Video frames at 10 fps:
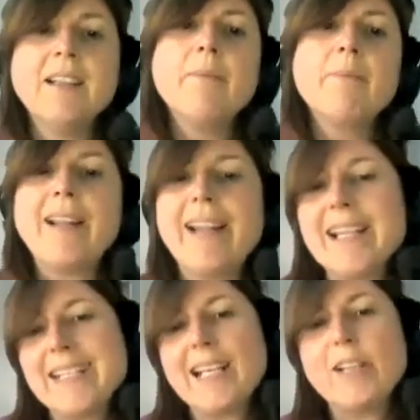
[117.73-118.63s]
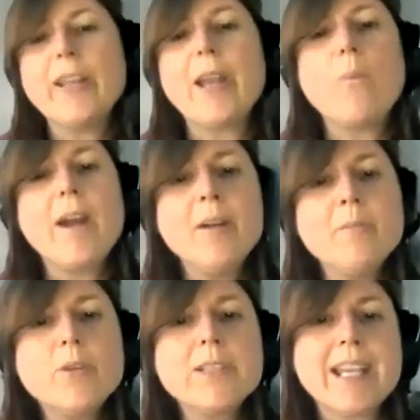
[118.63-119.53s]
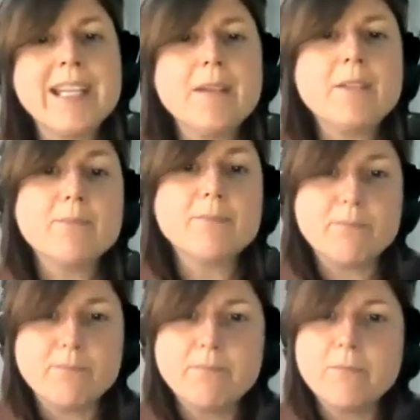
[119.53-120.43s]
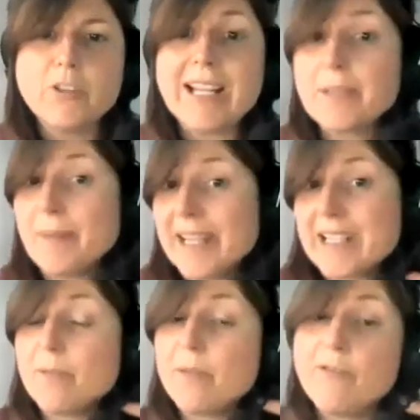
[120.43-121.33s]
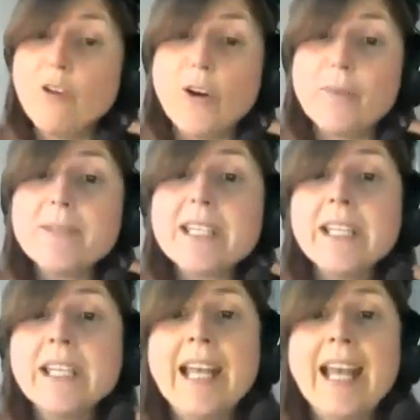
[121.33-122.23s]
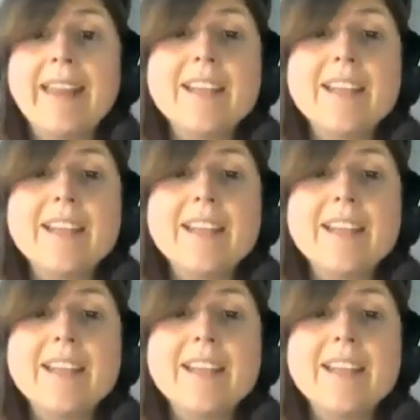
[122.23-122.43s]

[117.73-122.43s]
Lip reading: Now let's take a look at where most kidney transplants are performed and the